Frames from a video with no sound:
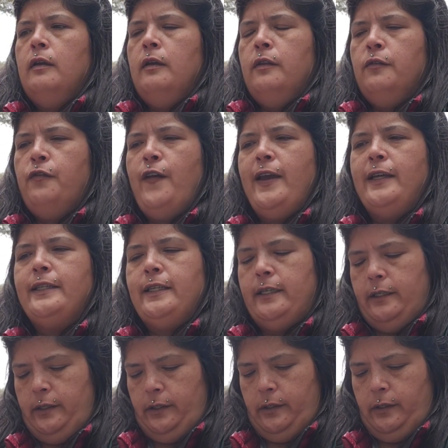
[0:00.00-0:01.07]
The fact
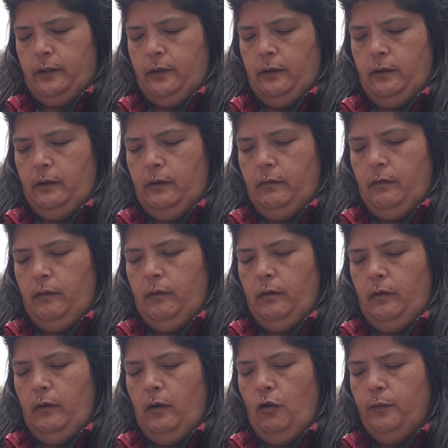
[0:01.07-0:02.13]
is,
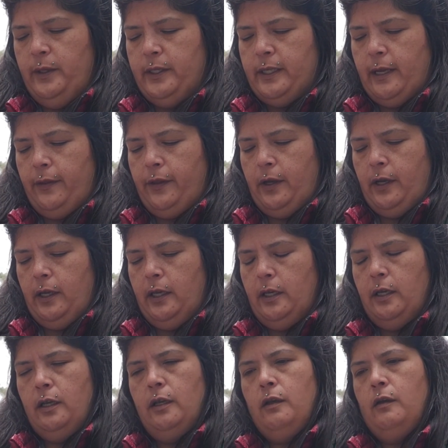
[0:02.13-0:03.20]
homie said that
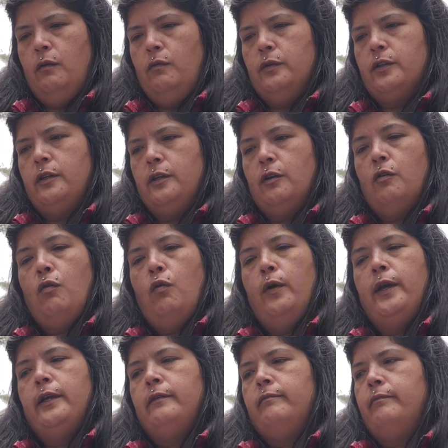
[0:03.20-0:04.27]
he was going to
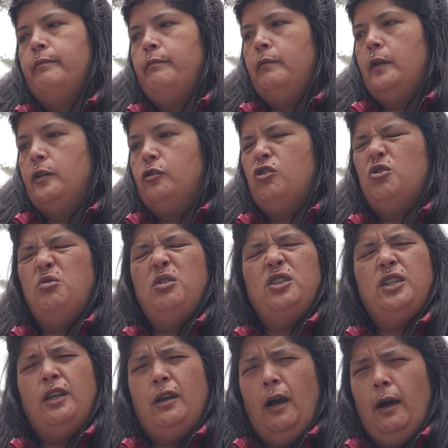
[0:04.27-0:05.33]
quit as soon as he
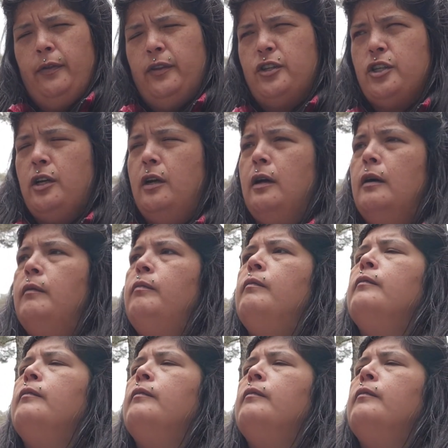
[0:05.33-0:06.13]
got the job.